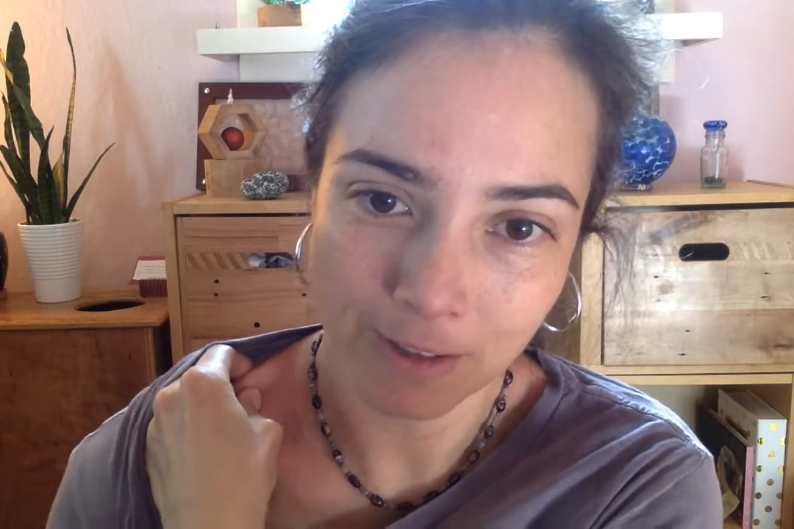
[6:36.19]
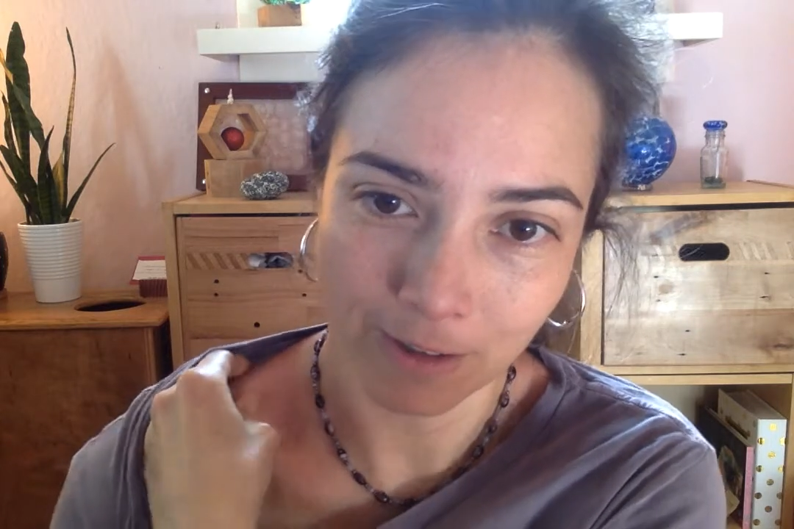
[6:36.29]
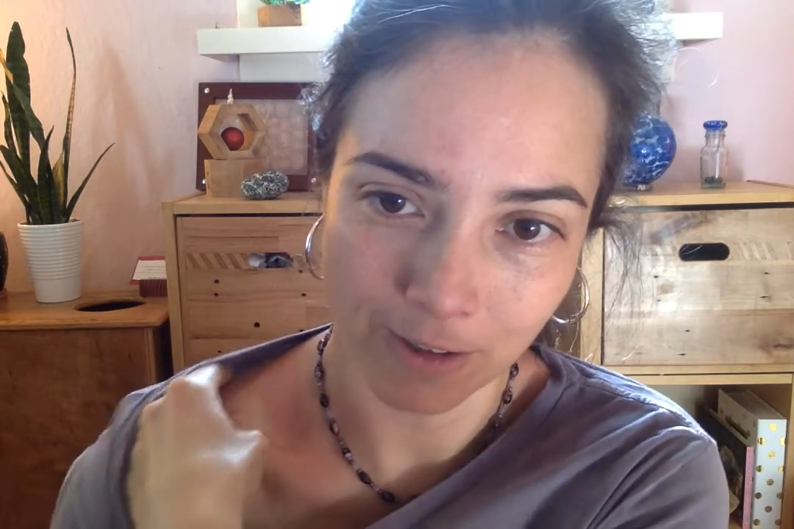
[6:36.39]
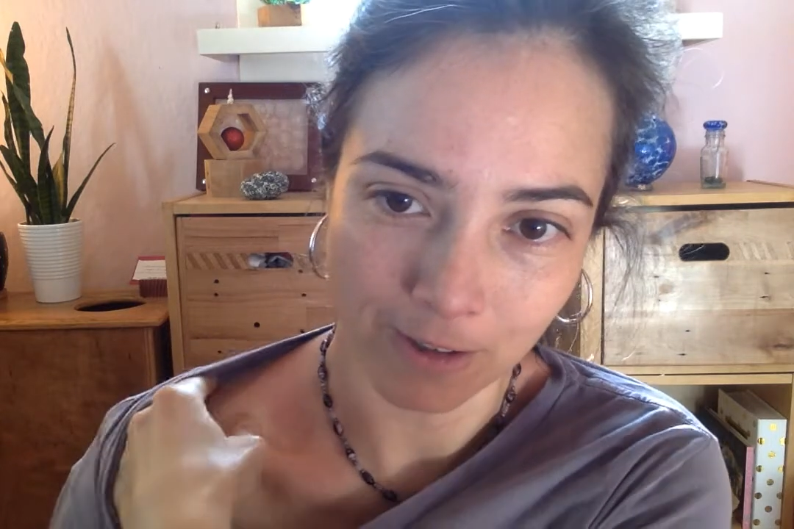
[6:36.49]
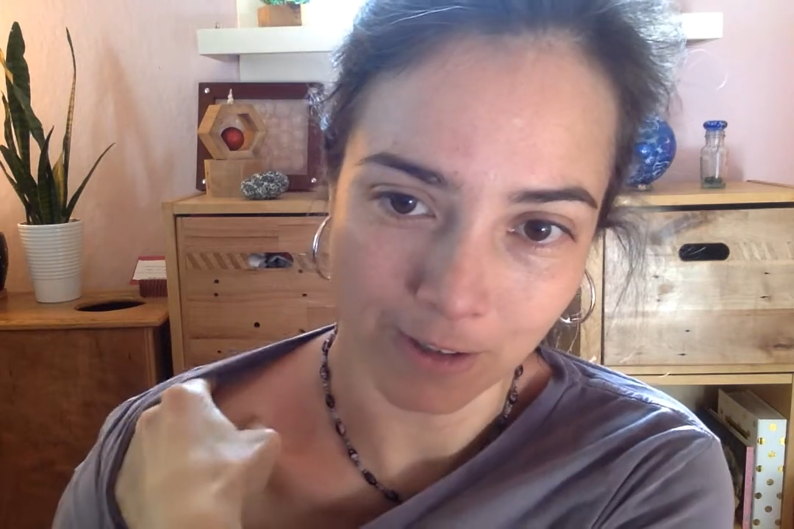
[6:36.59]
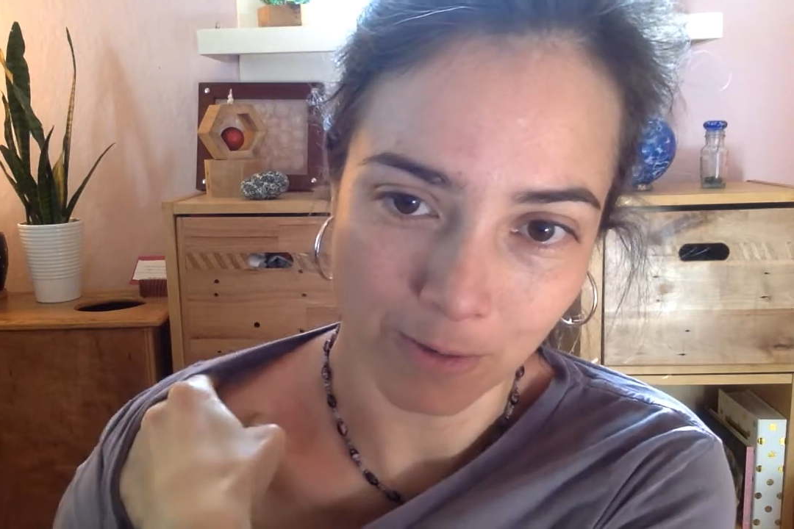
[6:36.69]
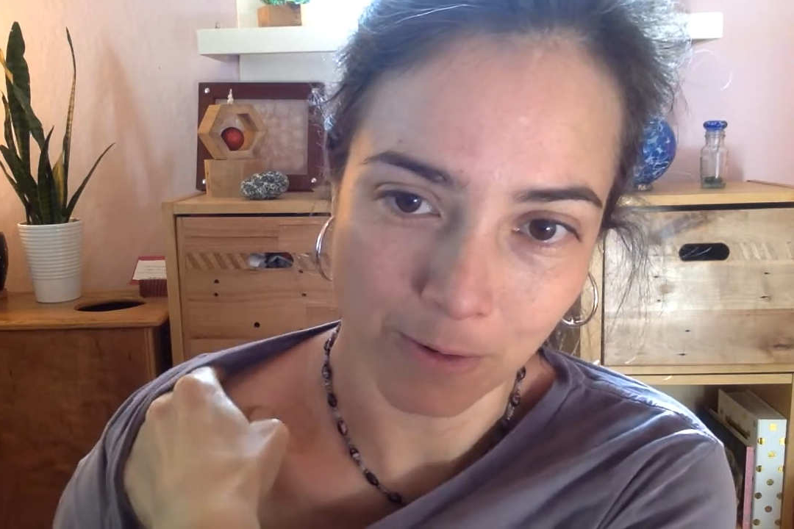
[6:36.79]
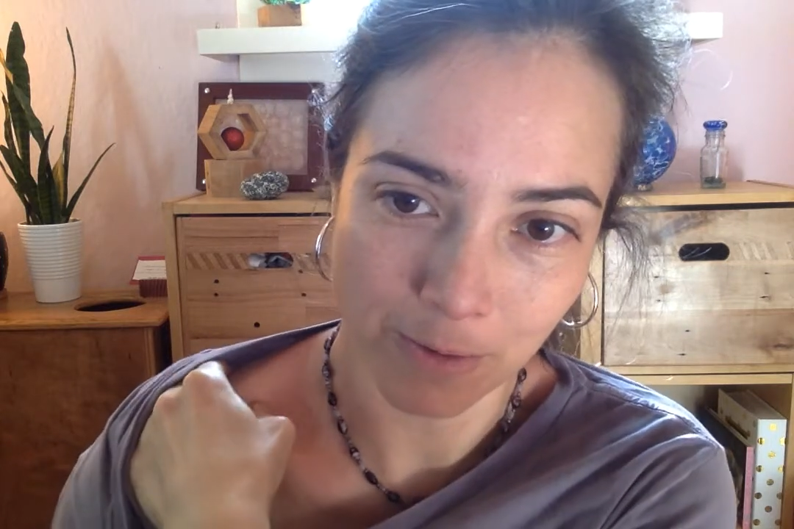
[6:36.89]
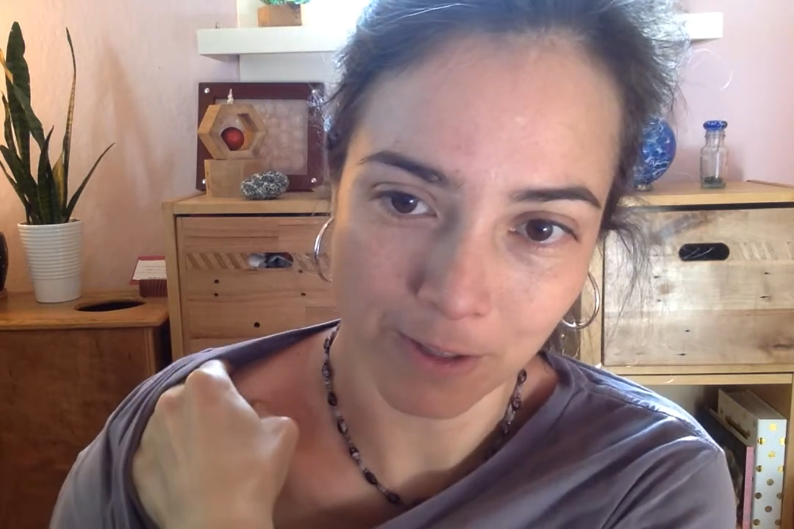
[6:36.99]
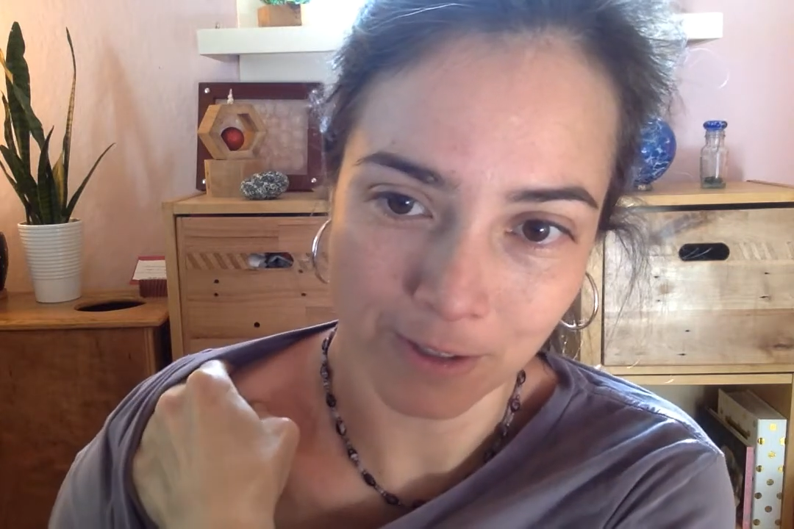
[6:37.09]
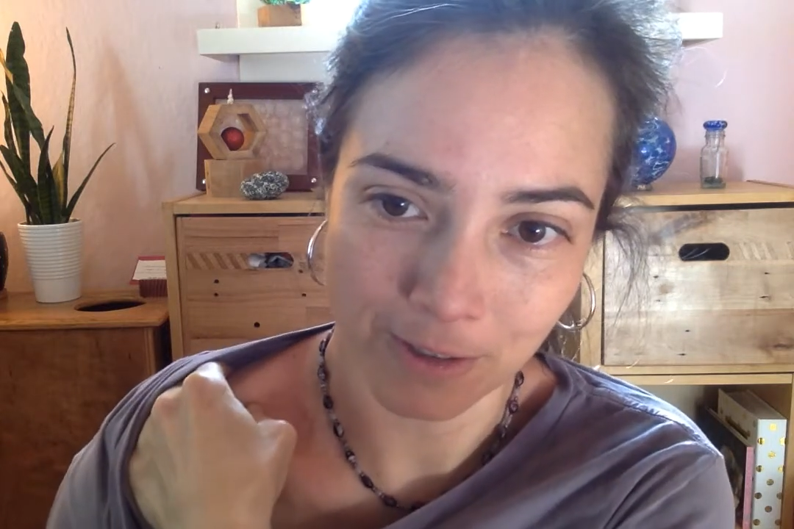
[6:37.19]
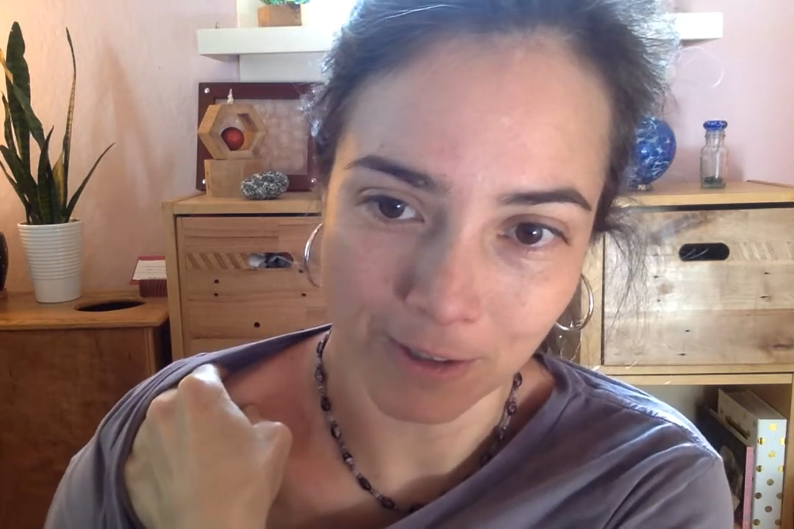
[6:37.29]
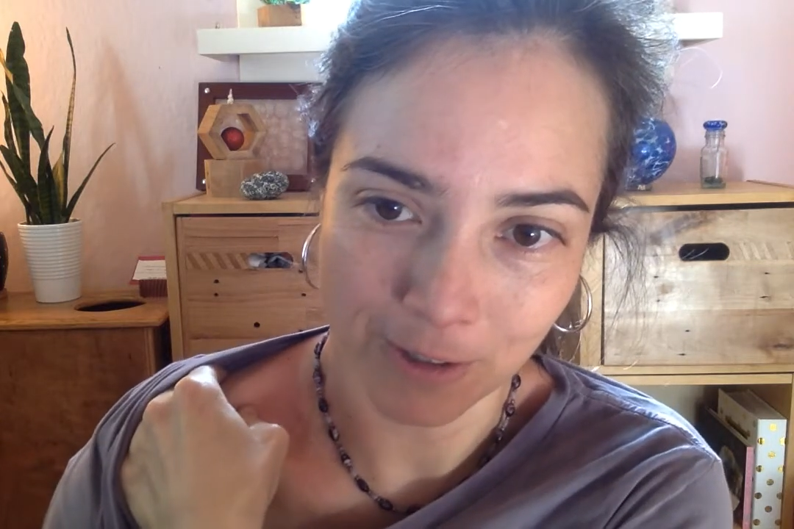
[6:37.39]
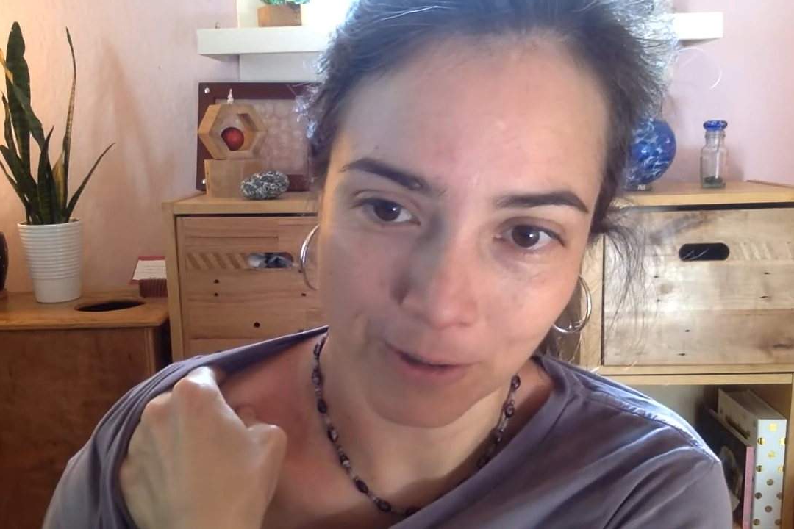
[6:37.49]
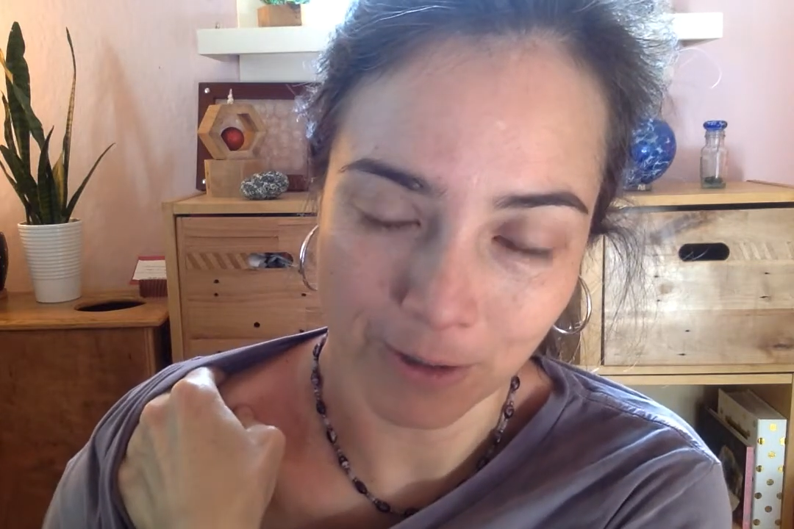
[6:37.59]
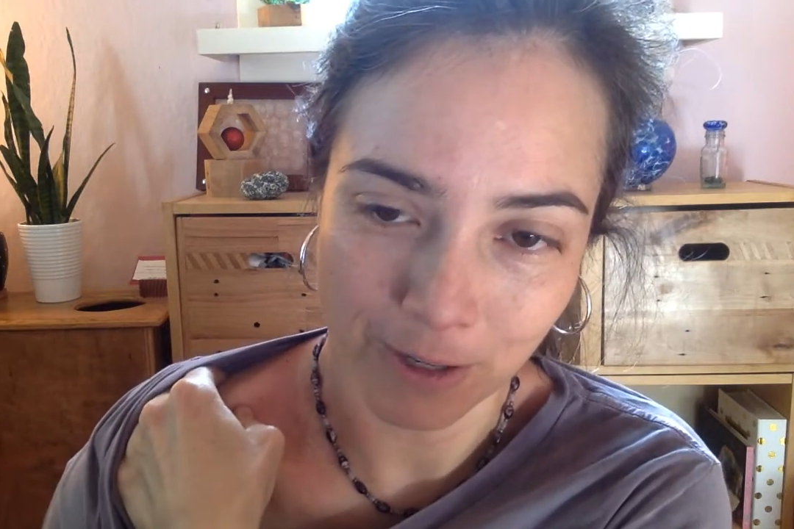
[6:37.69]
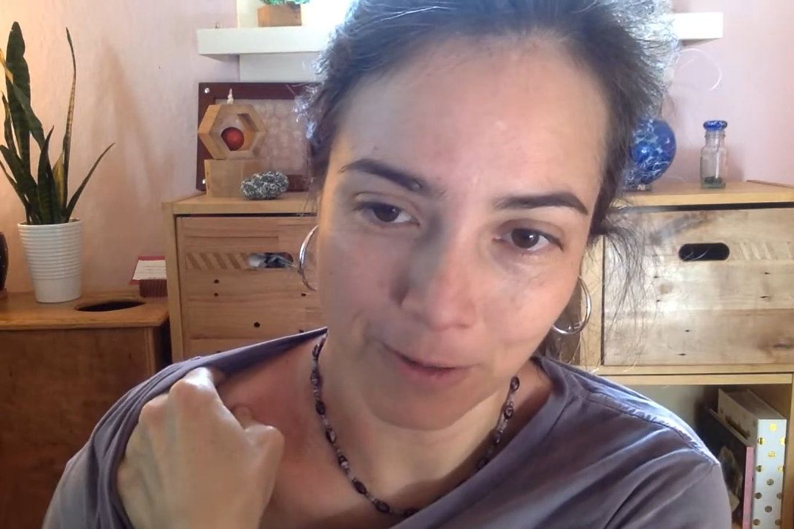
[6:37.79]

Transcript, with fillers: gross or I won't be this gross when you